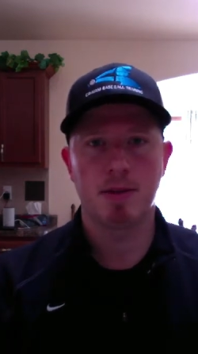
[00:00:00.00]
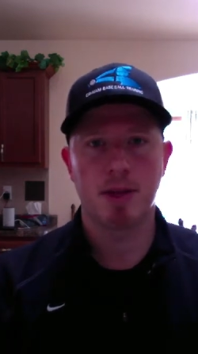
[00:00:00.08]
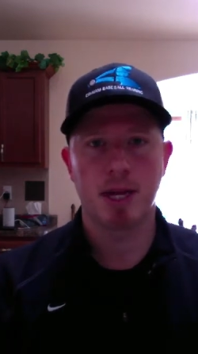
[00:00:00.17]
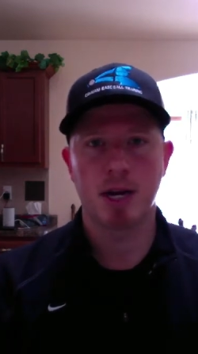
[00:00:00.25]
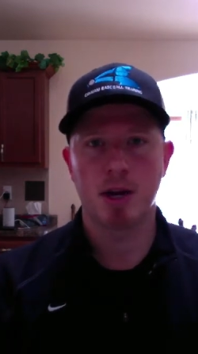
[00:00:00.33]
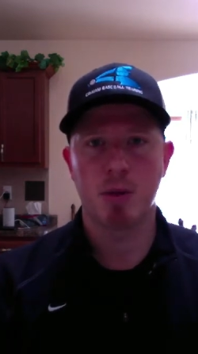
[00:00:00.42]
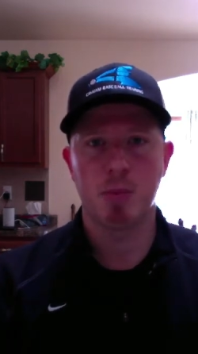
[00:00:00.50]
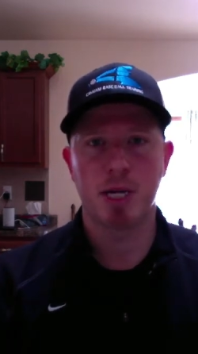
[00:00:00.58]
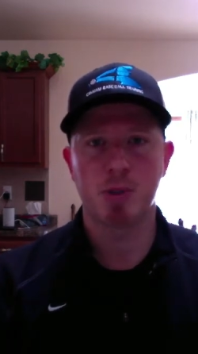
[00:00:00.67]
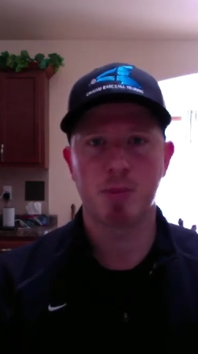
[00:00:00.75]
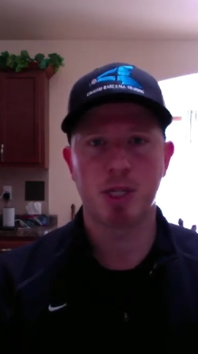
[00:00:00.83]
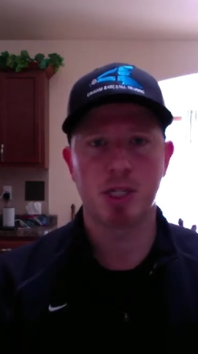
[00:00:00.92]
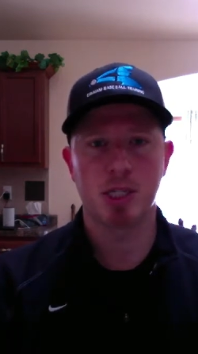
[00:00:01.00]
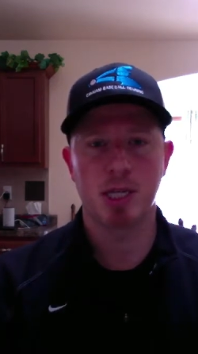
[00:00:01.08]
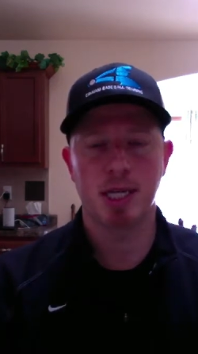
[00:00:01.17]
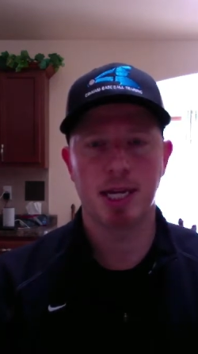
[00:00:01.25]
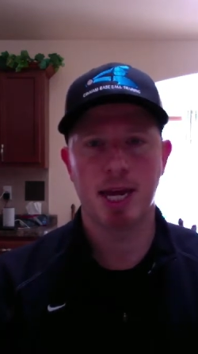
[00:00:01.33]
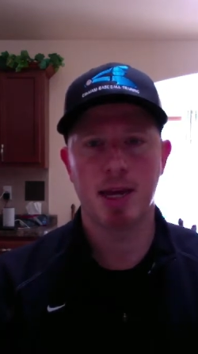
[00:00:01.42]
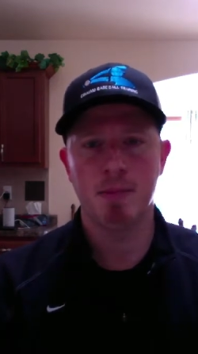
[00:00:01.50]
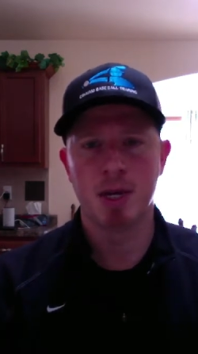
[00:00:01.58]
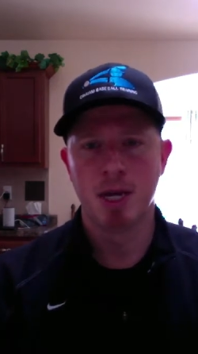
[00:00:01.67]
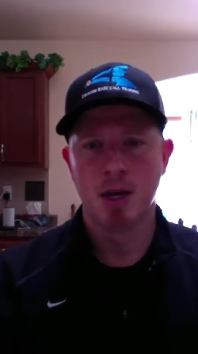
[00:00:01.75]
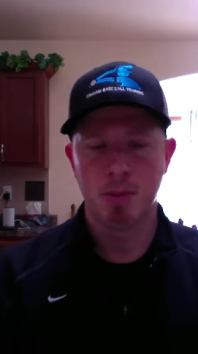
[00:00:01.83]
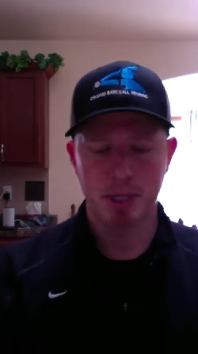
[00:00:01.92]
think are the best pitches in the game.
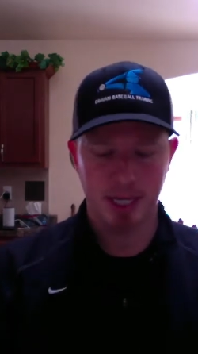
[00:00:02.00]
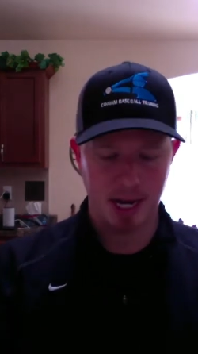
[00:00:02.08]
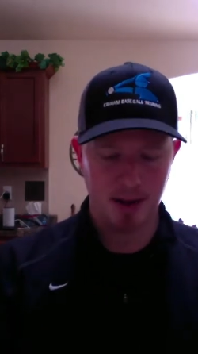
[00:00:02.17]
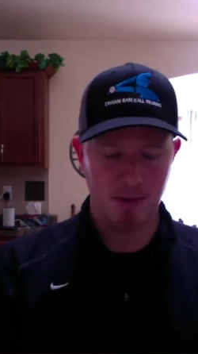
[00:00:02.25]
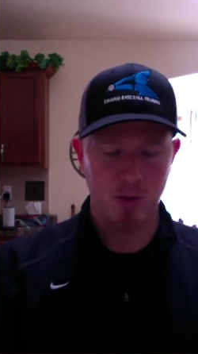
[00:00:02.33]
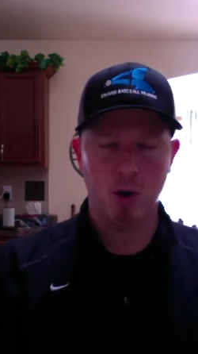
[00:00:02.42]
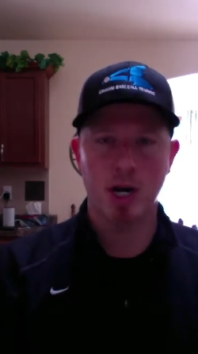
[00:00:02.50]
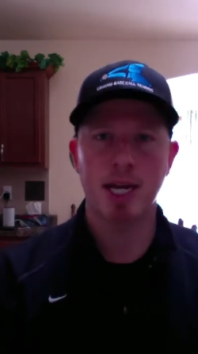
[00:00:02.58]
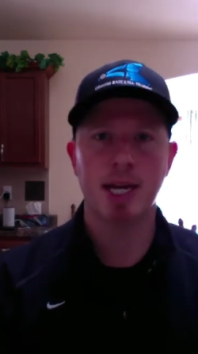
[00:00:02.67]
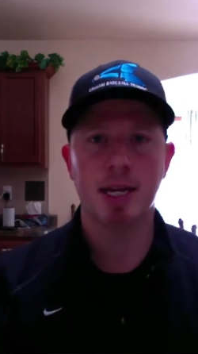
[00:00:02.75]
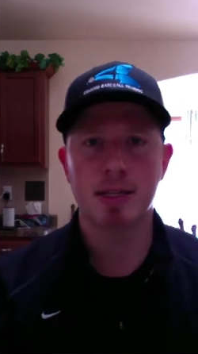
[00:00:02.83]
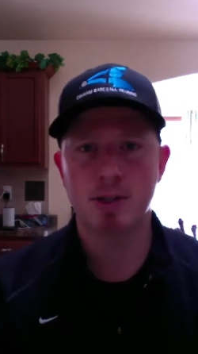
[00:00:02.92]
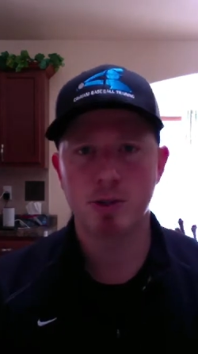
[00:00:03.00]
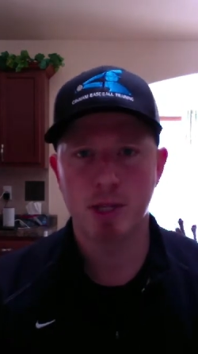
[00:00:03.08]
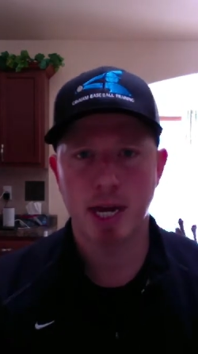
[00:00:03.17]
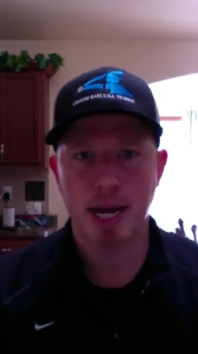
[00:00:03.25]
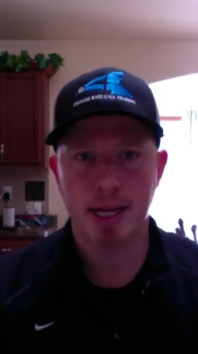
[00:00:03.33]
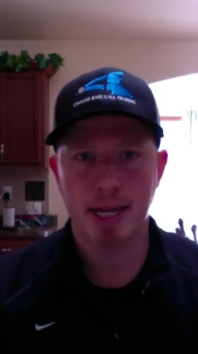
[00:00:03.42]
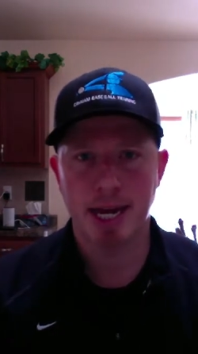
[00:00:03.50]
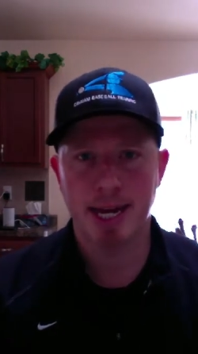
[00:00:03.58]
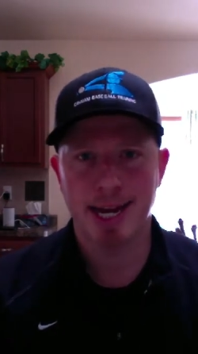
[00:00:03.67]
But then if you want to get to that